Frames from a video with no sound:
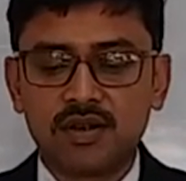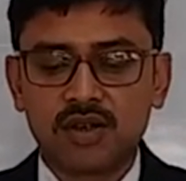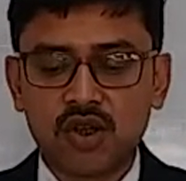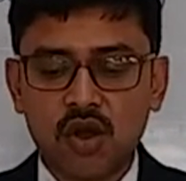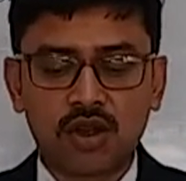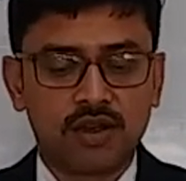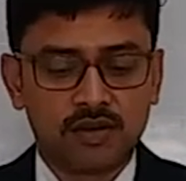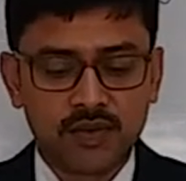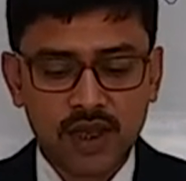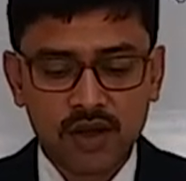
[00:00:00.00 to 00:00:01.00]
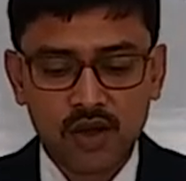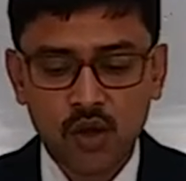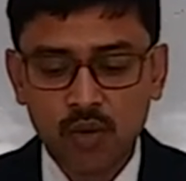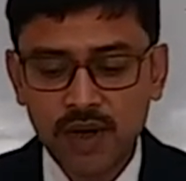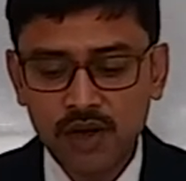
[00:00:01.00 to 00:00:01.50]
tall,
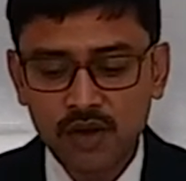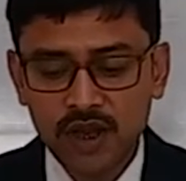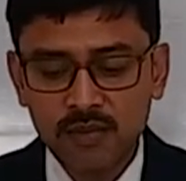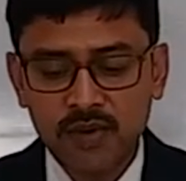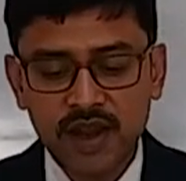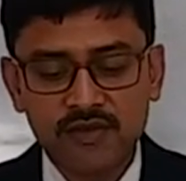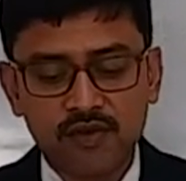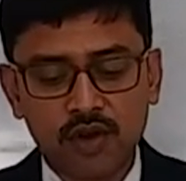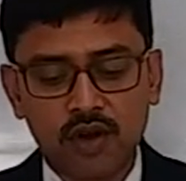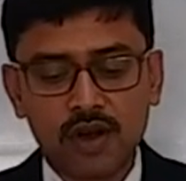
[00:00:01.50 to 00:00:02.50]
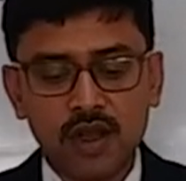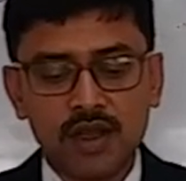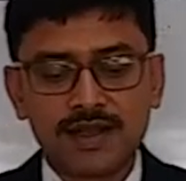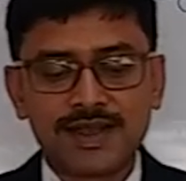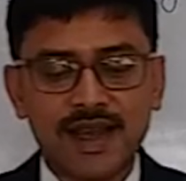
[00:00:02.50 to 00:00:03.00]
noble-looking brave were
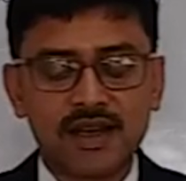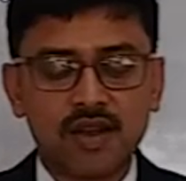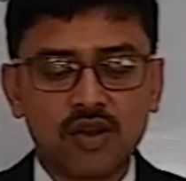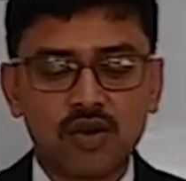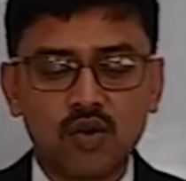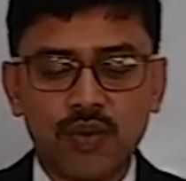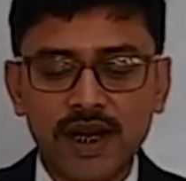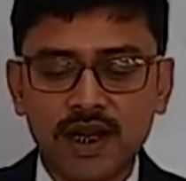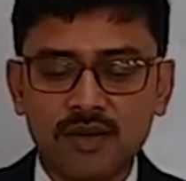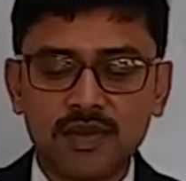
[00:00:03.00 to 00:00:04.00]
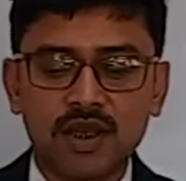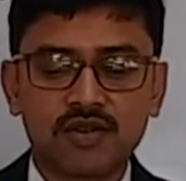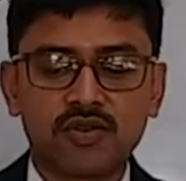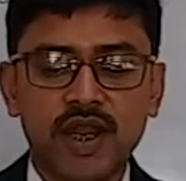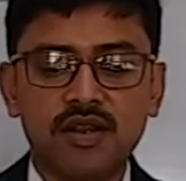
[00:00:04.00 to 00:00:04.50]
sent to welcome the
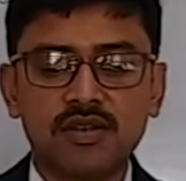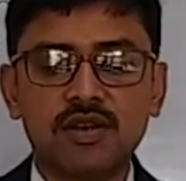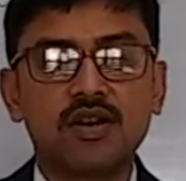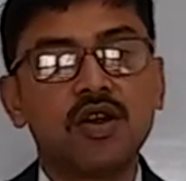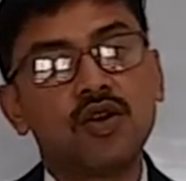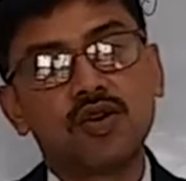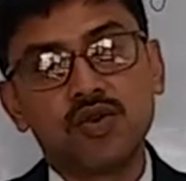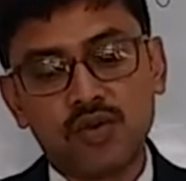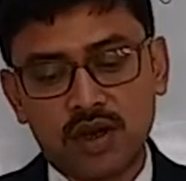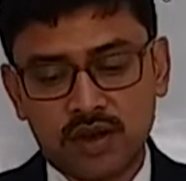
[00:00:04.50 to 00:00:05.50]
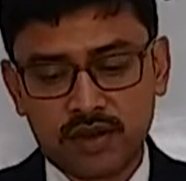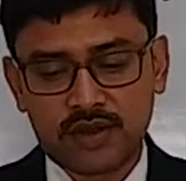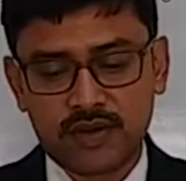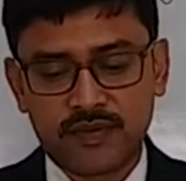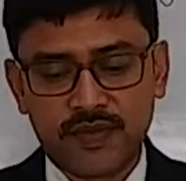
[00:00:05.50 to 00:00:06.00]
stranger to
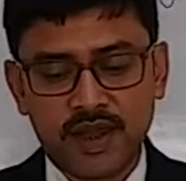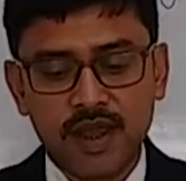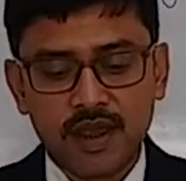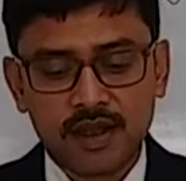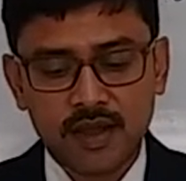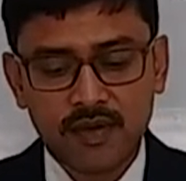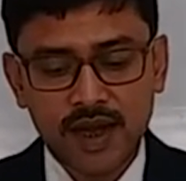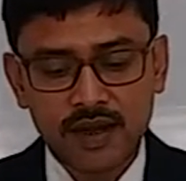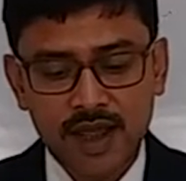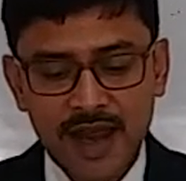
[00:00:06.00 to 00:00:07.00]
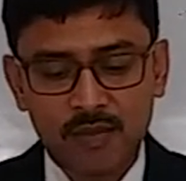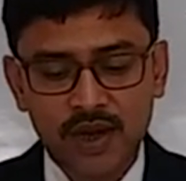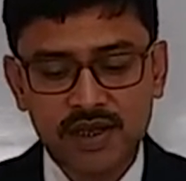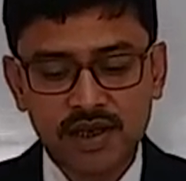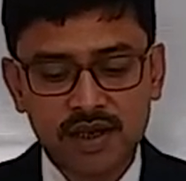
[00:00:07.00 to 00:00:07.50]
earth. They went and
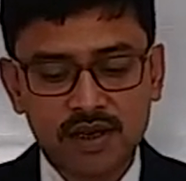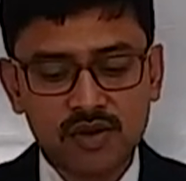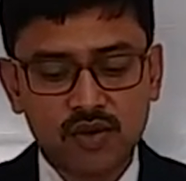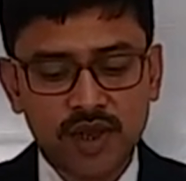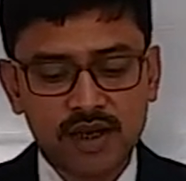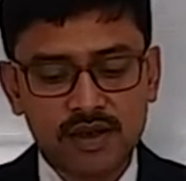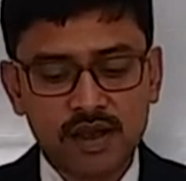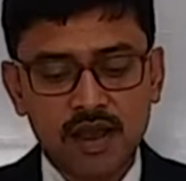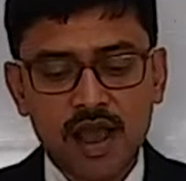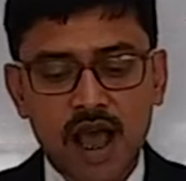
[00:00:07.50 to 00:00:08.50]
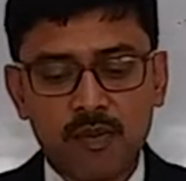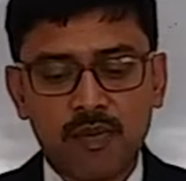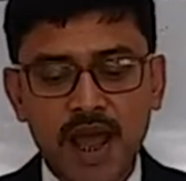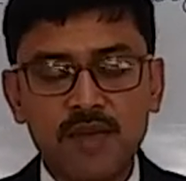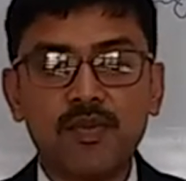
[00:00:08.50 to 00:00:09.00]
presented to it a
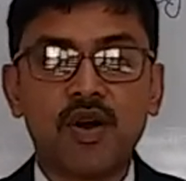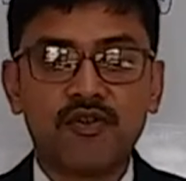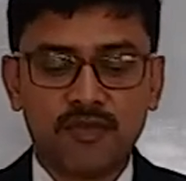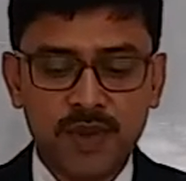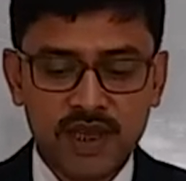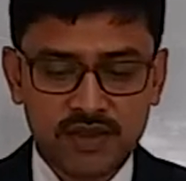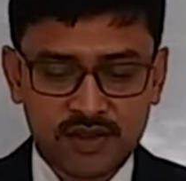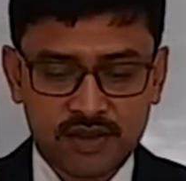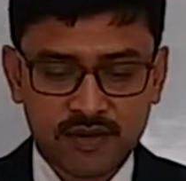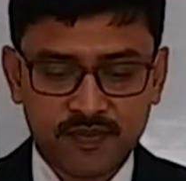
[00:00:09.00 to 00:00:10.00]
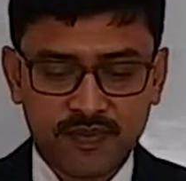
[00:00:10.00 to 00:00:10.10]
pipe of peace